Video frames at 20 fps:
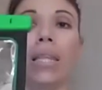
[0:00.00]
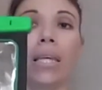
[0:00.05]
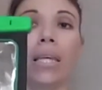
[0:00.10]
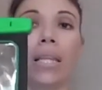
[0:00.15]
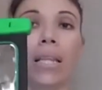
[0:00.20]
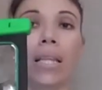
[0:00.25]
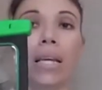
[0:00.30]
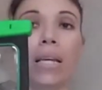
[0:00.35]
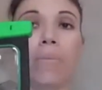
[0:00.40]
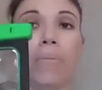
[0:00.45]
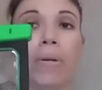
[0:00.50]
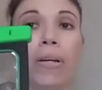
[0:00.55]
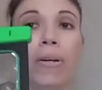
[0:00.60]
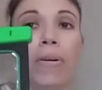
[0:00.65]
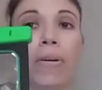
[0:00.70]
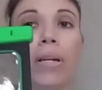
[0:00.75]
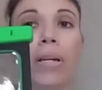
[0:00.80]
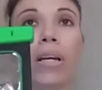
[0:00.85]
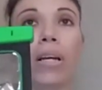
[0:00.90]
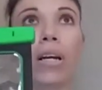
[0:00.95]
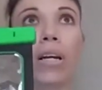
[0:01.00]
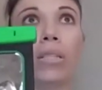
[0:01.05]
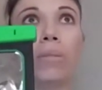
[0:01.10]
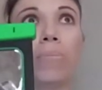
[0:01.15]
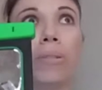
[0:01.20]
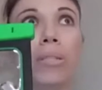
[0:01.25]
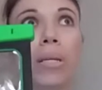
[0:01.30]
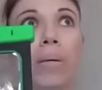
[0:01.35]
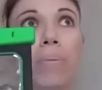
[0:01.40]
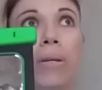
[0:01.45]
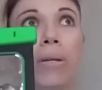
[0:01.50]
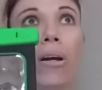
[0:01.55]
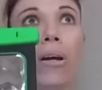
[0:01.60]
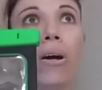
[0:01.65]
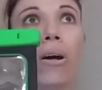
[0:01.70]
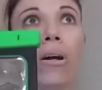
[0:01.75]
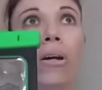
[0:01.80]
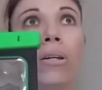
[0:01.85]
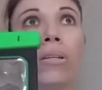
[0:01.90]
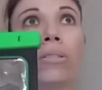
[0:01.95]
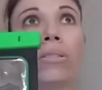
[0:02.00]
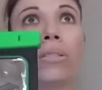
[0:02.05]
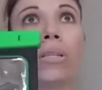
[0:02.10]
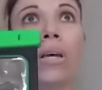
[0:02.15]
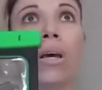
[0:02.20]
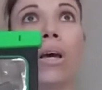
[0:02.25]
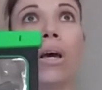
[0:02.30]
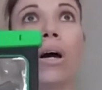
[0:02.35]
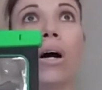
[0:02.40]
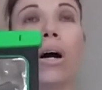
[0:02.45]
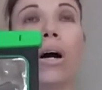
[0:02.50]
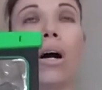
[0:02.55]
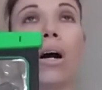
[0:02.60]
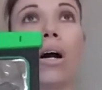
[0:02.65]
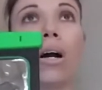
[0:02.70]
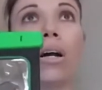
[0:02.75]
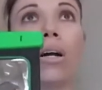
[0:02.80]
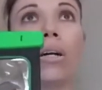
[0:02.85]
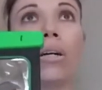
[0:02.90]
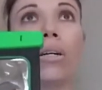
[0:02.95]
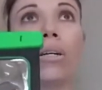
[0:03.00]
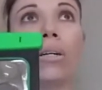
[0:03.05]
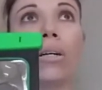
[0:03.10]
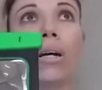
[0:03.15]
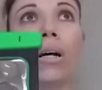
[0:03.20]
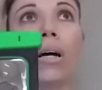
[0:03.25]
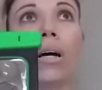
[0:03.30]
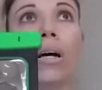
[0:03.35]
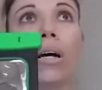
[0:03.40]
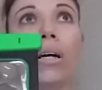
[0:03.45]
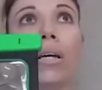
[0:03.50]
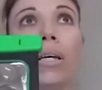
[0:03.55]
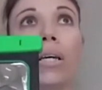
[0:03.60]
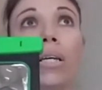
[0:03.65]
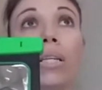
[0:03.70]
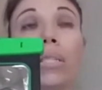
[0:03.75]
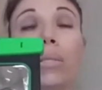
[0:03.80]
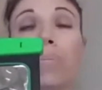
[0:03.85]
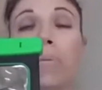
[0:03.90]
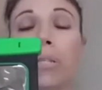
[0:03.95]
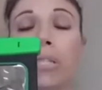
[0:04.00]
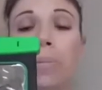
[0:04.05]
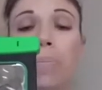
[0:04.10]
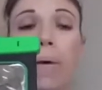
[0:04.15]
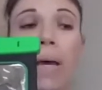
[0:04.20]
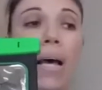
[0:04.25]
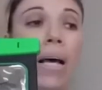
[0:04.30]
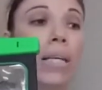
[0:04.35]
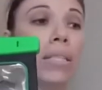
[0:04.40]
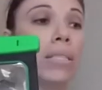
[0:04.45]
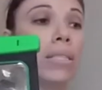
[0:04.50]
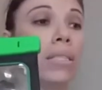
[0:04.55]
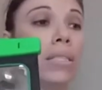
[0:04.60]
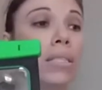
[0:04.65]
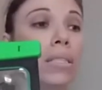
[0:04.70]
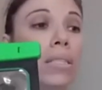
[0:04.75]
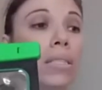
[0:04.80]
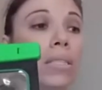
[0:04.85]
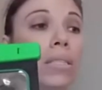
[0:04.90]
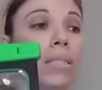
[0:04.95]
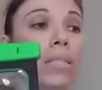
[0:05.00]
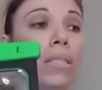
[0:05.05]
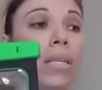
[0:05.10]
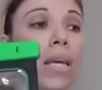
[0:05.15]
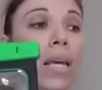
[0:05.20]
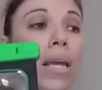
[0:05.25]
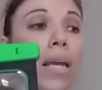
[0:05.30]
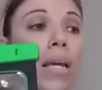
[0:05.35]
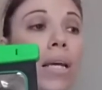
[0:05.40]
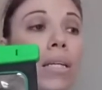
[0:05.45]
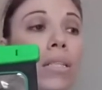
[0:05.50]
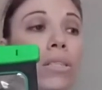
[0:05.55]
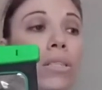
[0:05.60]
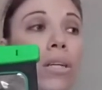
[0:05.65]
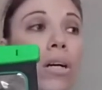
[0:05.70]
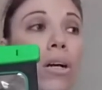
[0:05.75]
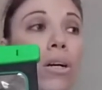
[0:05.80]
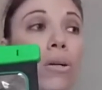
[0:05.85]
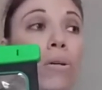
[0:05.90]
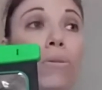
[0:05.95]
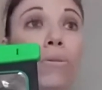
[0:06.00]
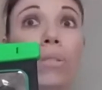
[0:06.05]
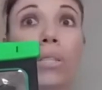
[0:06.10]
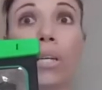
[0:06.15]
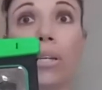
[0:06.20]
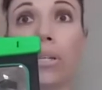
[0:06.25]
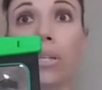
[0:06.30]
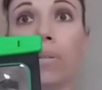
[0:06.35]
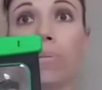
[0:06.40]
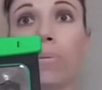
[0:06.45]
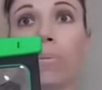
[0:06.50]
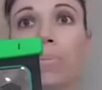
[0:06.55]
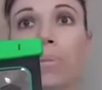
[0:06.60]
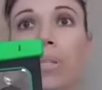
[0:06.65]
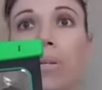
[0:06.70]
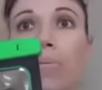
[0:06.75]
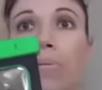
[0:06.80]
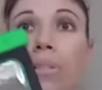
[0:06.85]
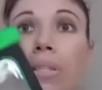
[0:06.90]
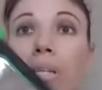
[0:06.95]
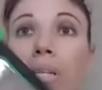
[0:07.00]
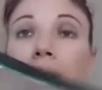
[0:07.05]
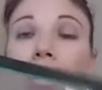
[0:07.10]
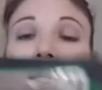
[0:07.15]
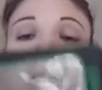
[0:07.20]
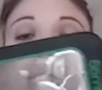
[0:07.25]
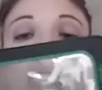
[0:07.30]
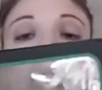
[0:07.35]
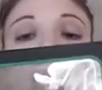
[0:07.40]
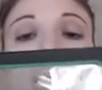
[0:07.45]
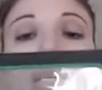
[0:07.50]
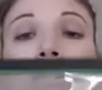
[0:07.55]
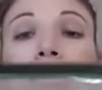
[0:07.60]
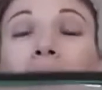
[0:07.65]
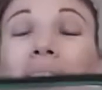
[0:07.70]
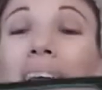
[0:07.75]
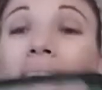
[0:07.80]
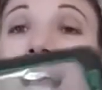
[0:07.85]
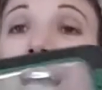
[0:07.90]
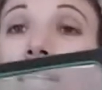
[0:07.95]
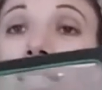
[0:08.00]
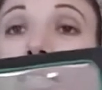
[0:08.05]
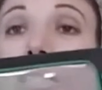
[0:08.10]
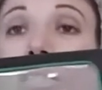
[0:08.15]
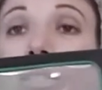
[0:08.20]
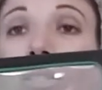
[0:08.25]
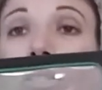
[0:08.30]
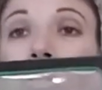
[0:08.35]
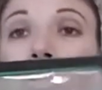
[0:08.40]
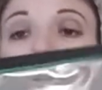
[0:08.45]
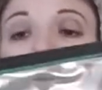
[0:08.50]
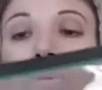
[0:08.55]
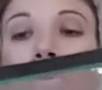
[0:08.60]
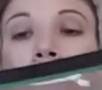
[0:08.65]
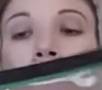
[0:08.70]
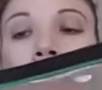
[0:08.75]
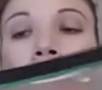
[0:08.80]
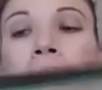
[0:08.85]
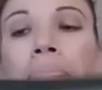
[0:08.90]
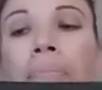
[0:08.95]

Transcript: then like my credit cards, my debit cards, our uh, express passes, and our hotel key rooms that were letting us get early access to